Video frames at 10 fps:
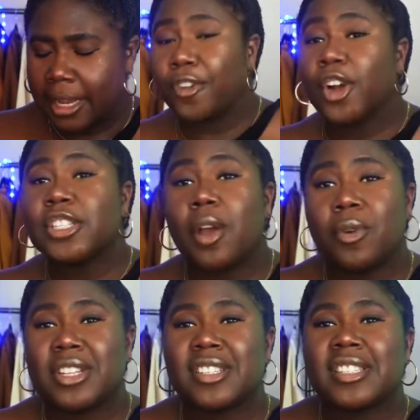First, I
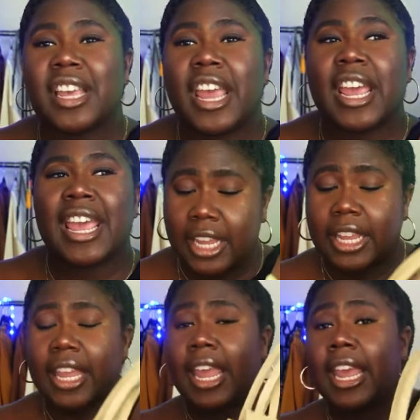wanted to say
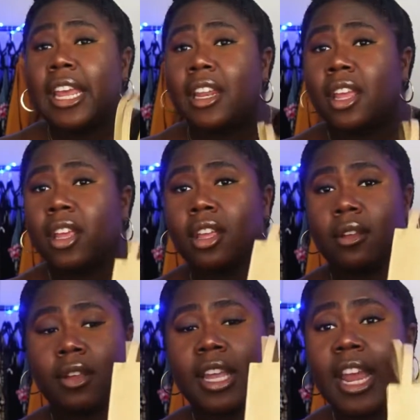it can
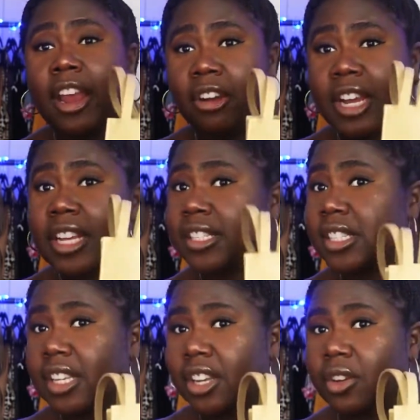carry
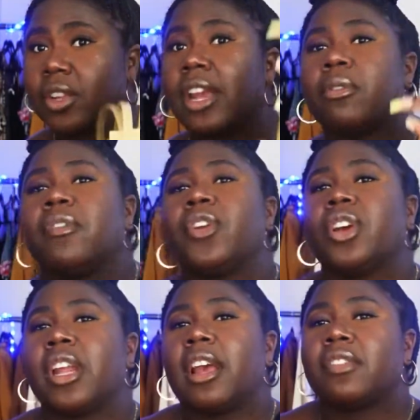concealed. However, you're
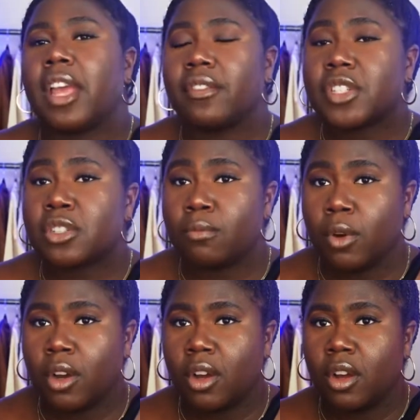gonna have to have a
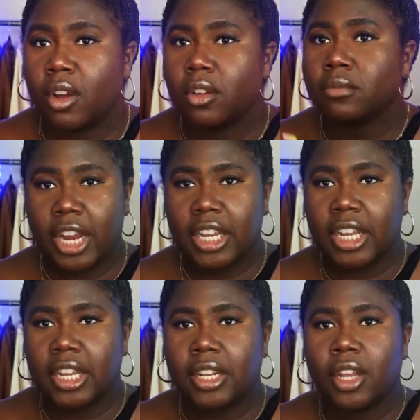small handgun